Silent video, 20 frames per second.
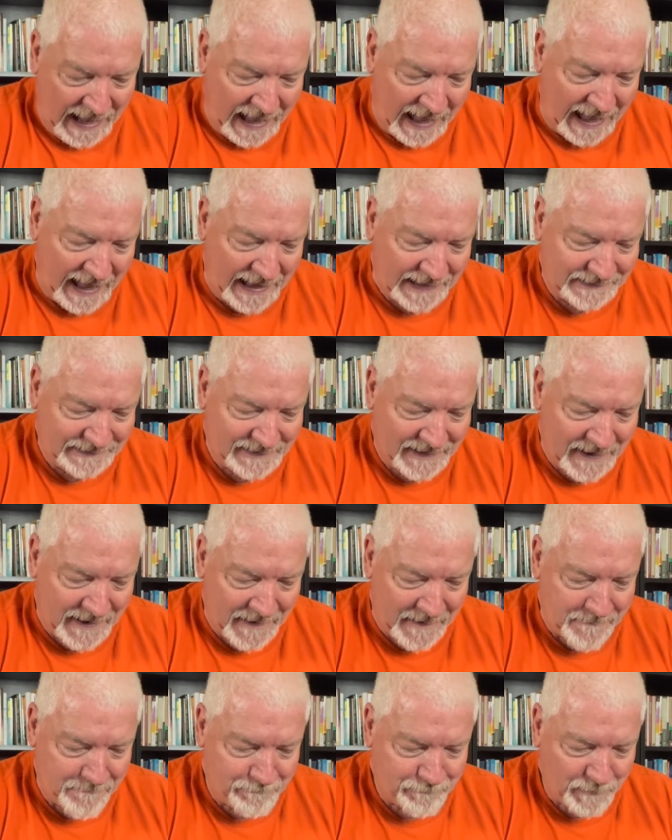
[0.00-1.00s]
And,
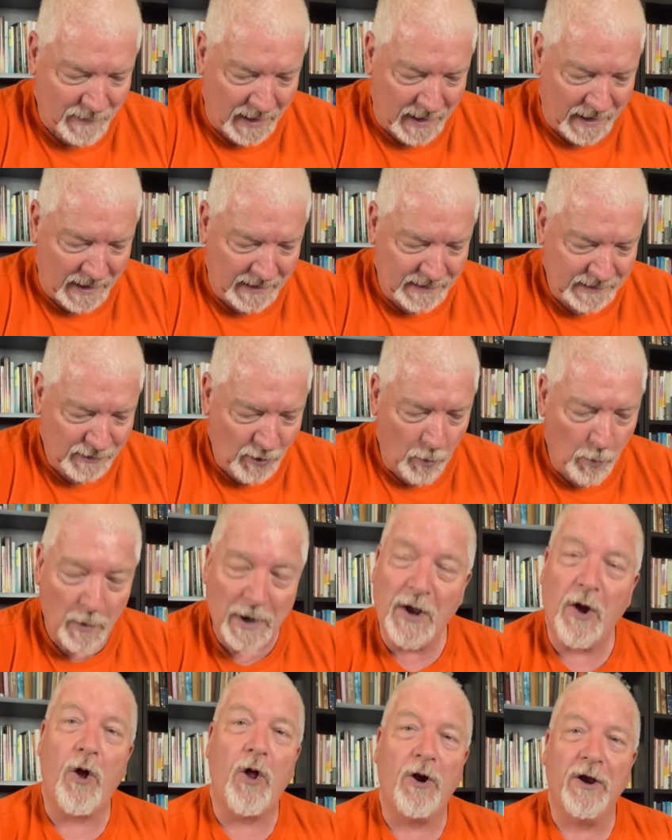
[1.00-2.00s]
you know, we
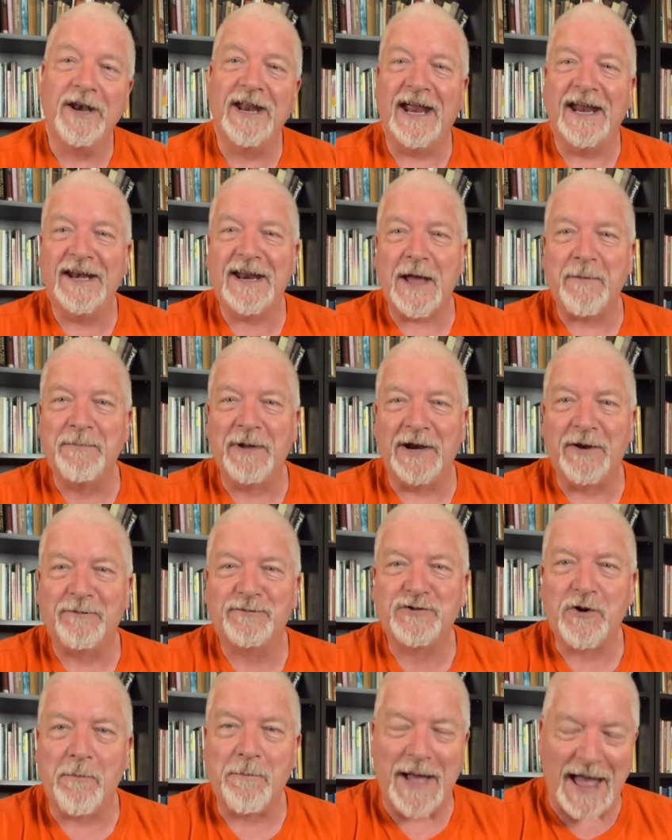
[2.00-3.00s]
all need a bit of
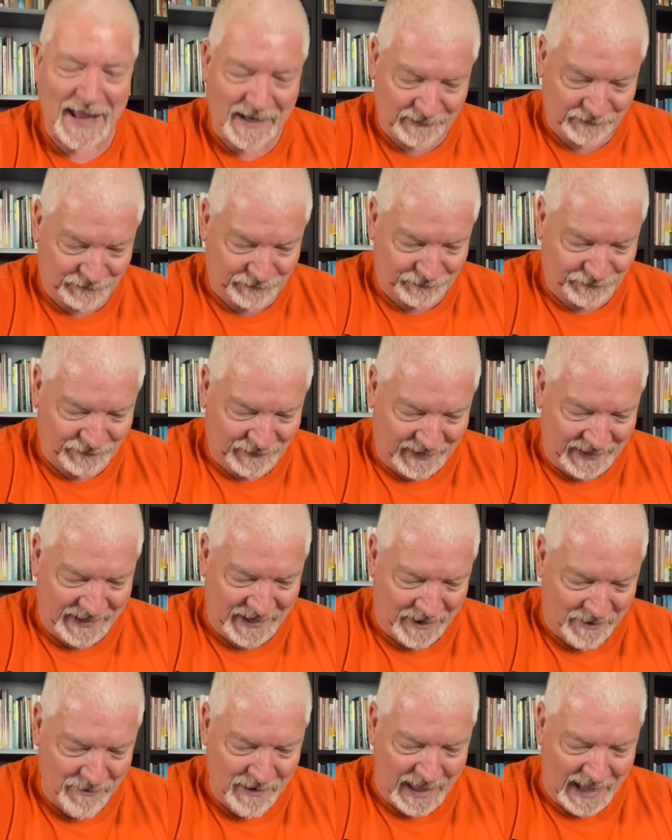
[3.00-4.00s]
romance in
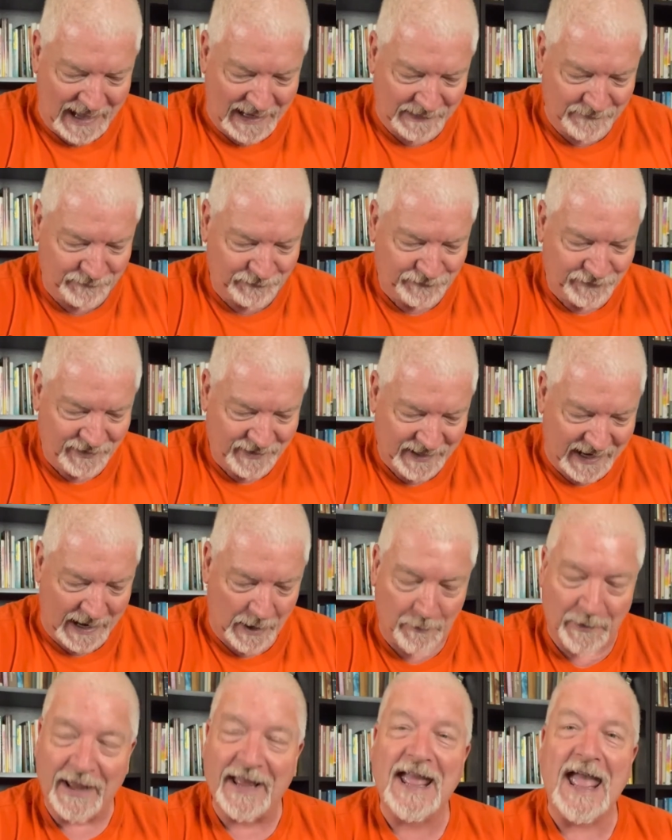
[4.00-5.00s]
our lives now
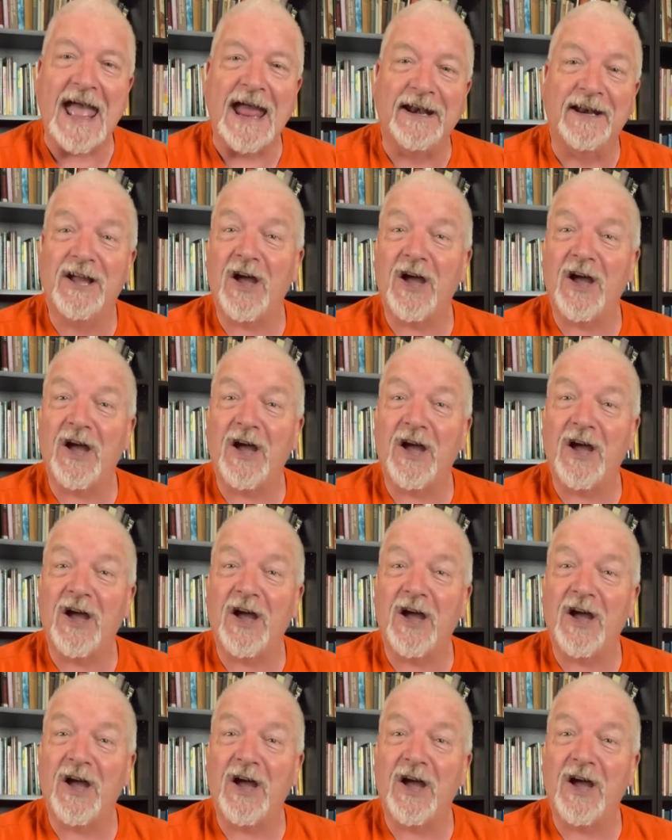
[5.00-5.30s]
and again.